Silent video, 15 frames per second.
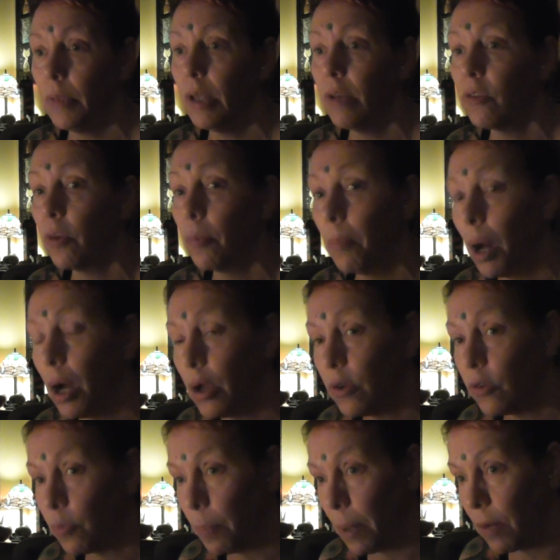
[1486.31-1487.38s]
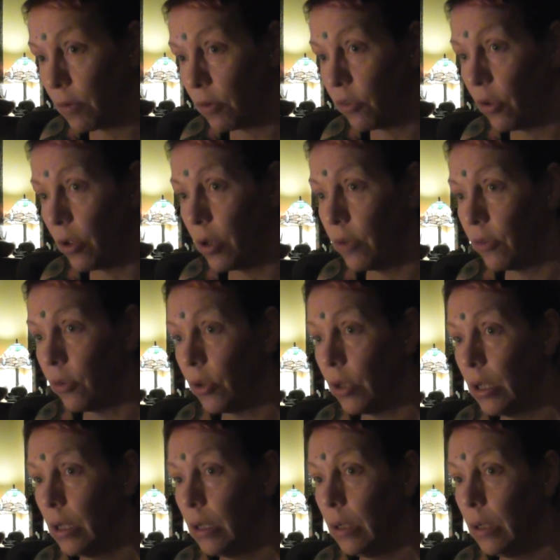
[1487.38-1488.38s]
It's a mind parasite.